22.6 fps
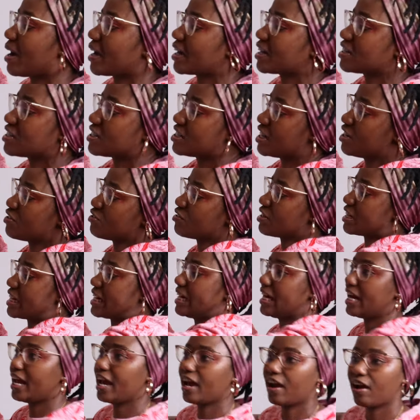by Cassandra
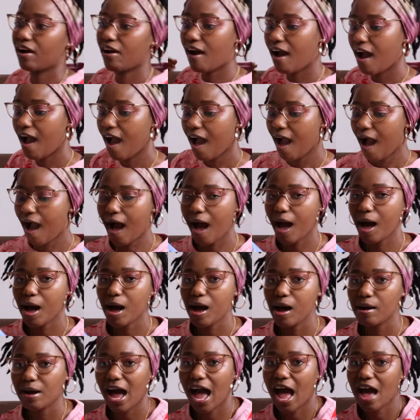Clare.
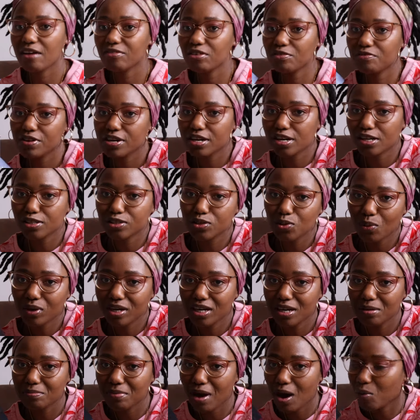I have a video
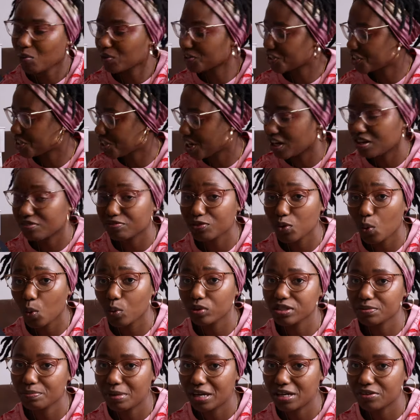talking about what Chain of
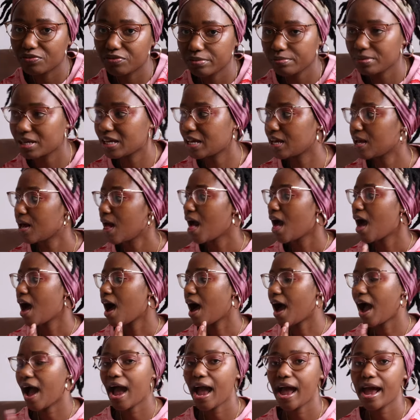Gold meant for me.
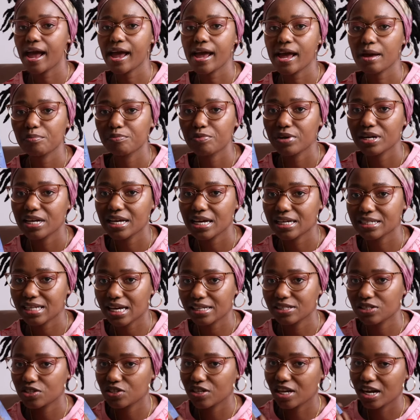I am really
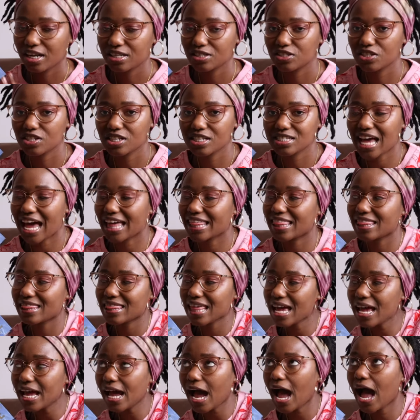excited to get into this. I
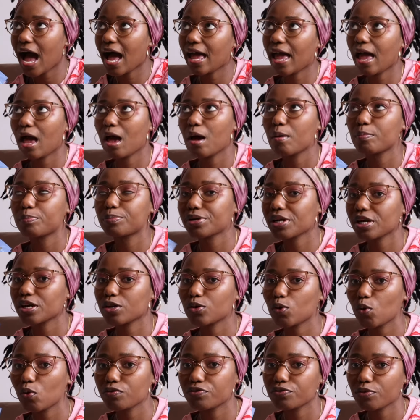think I am putting
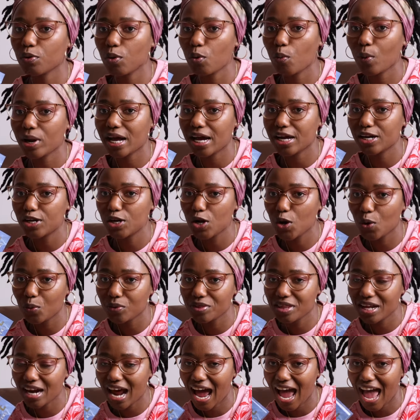it off for when I know
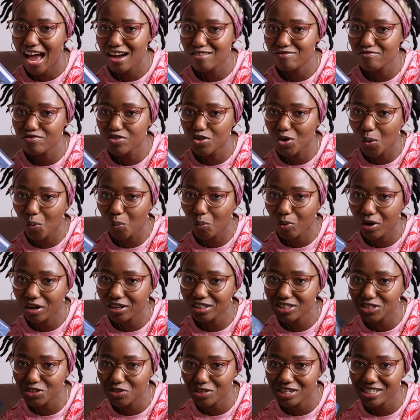that I have no
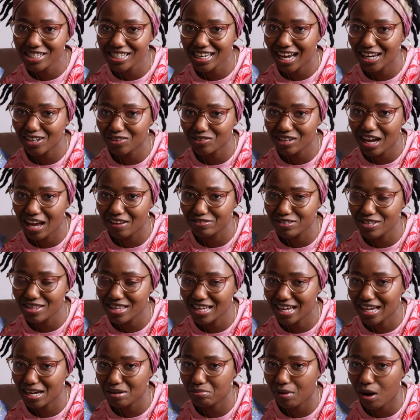work stress and I don't have to
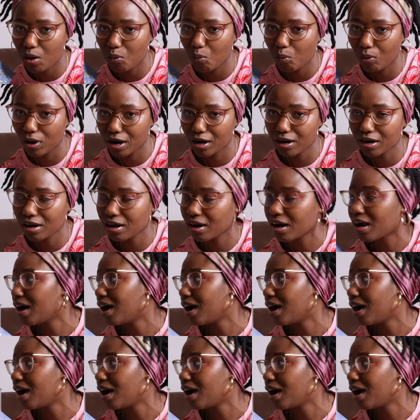think about work